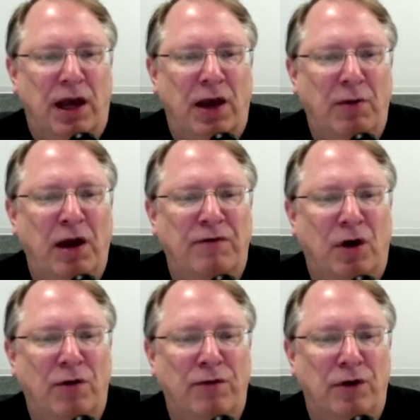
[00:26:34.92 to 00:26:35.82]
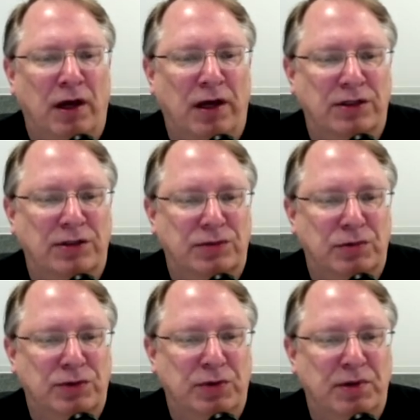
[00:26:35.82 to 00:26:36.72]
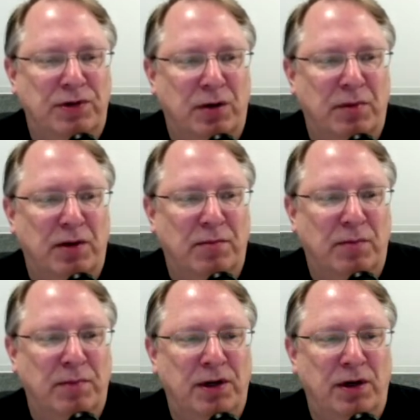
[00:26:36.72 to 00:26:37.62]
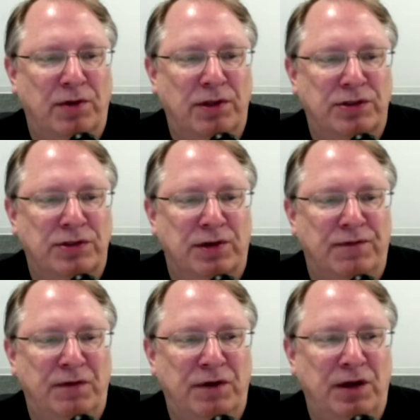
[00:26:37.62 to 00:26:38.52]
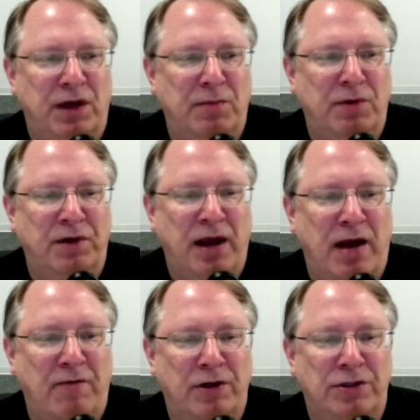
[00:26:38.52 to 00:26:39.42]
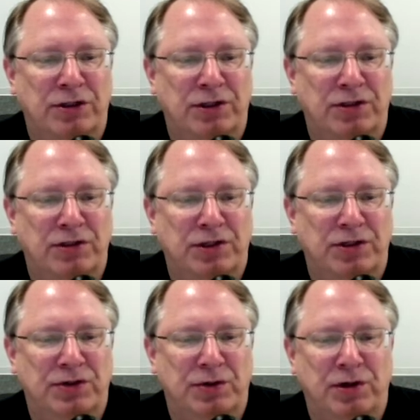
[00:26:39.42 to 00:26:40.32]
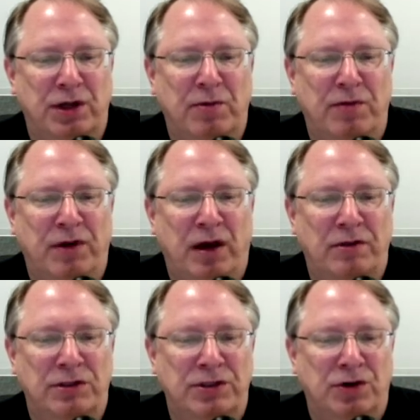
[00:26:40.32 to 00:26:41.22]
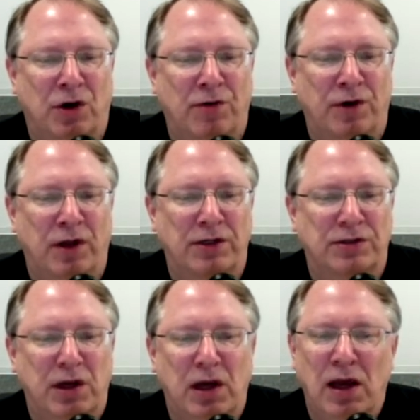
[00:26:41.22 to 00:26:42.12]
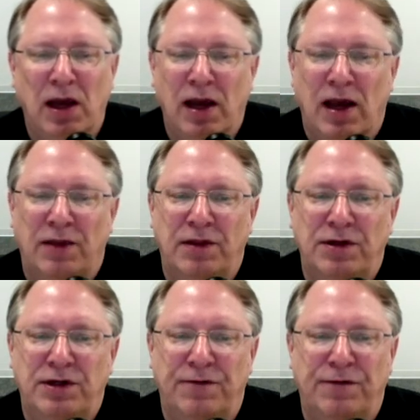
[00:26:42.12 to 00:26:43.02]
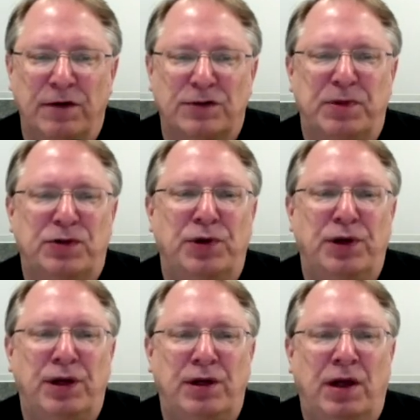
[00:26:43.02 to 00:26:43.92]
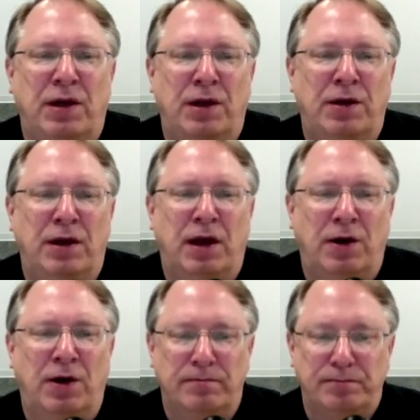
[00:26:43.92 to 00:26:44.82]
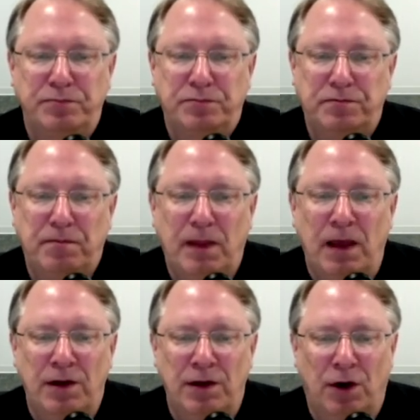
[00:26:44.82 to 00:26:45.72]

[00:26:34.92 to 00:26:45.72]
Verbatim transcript: And we have overlays, which we've been talking about a, minute ago. This is the 50 day moving average, and this is the 200 day moving average. These are overlays. And the difference between an indicator and an